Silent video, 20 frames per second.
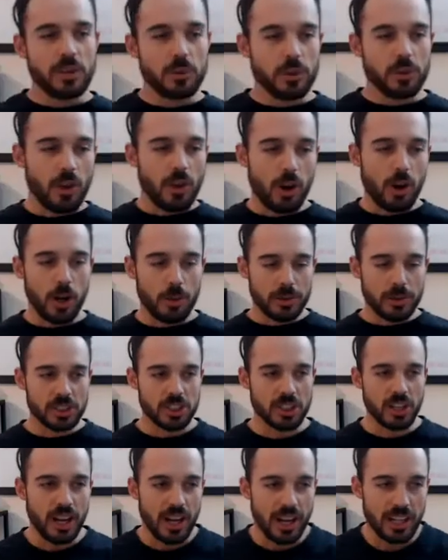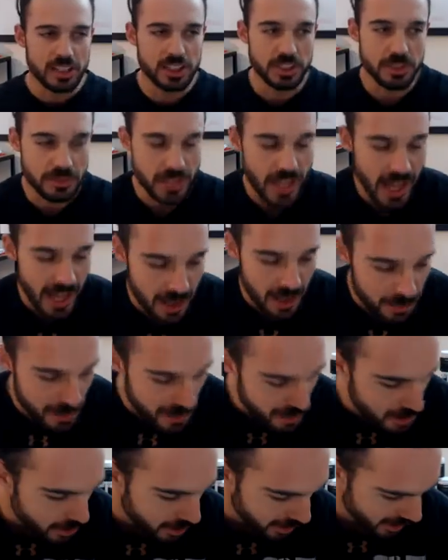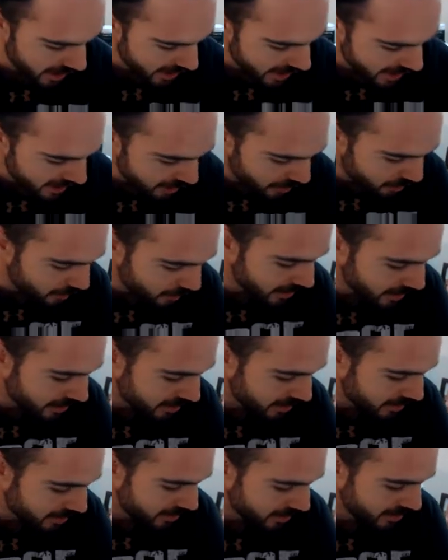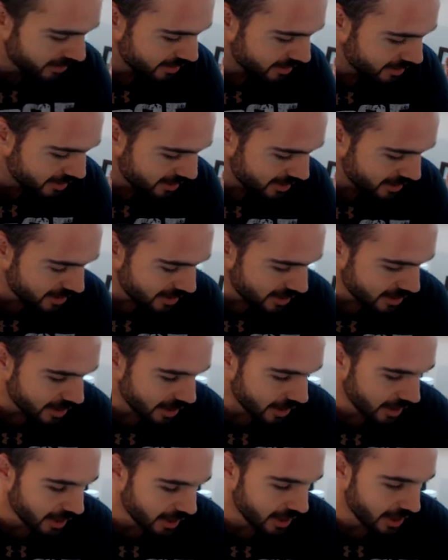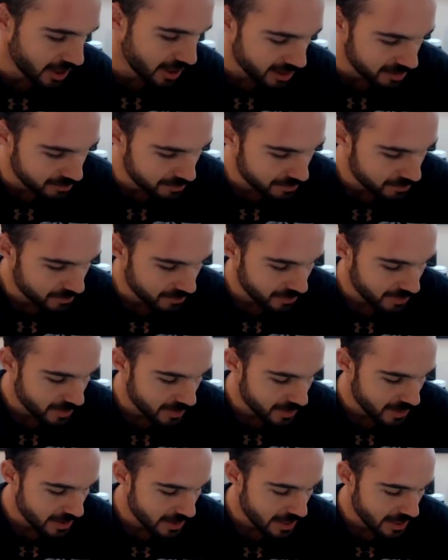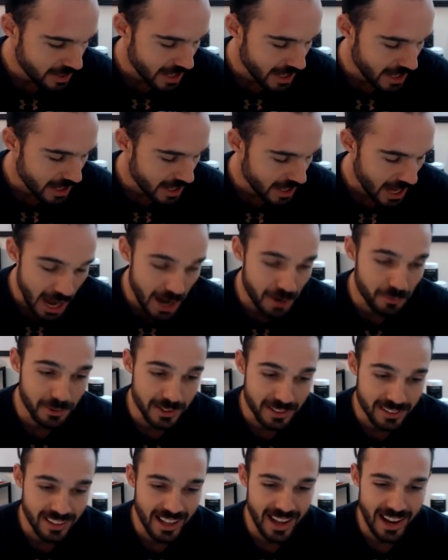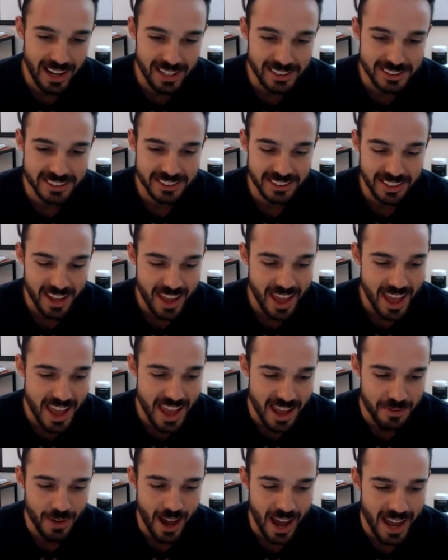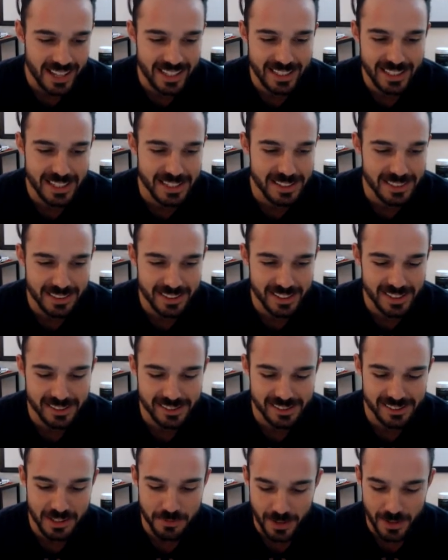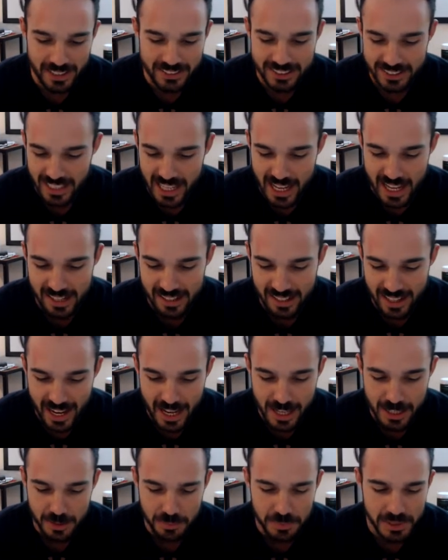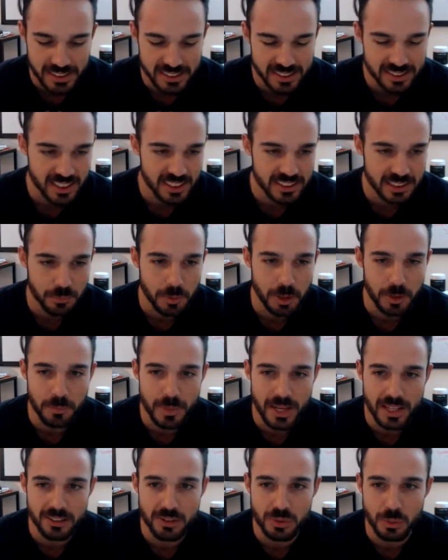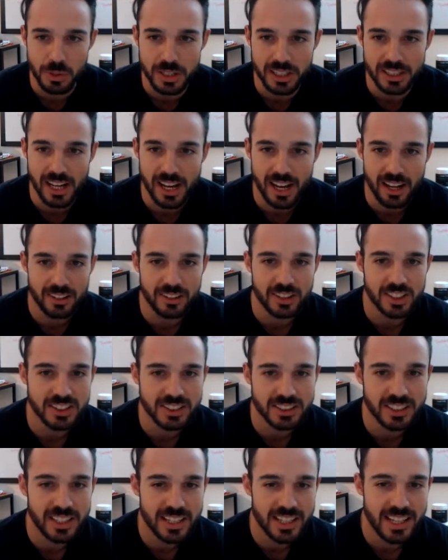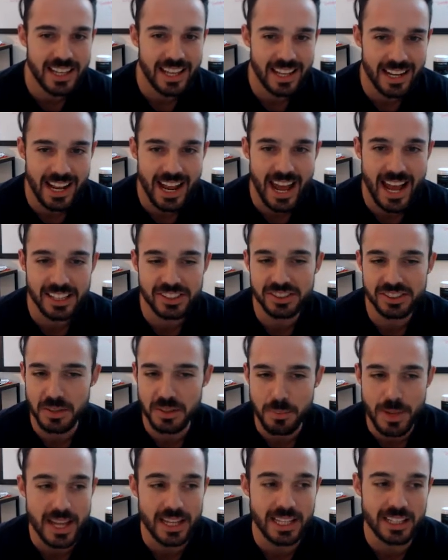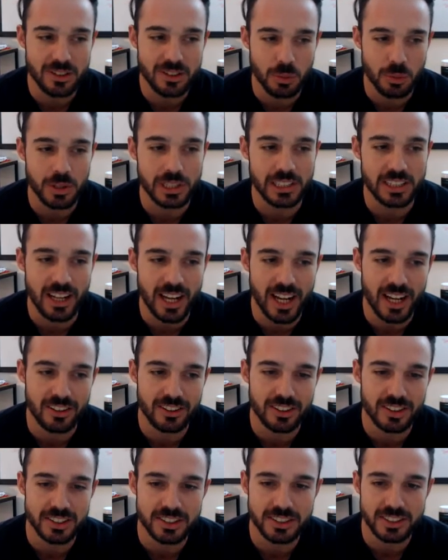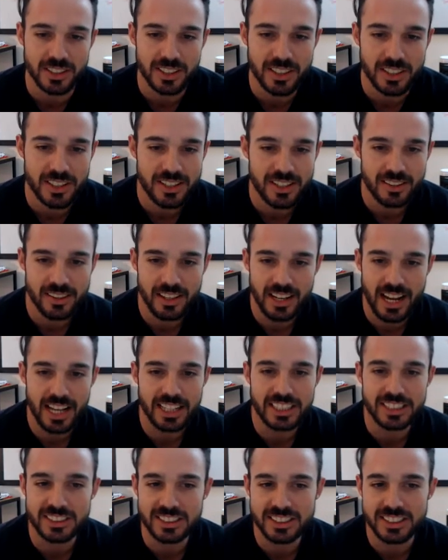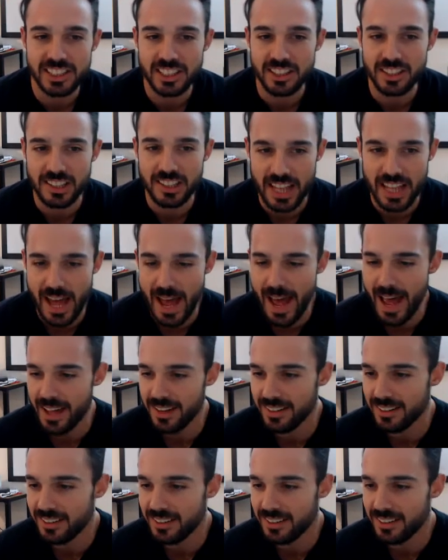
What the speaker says: with arbitrage, you've got to be okay with, I realized, hey, if I scan an item and it says I'm going to make $20 and I actually make $20, then I consider that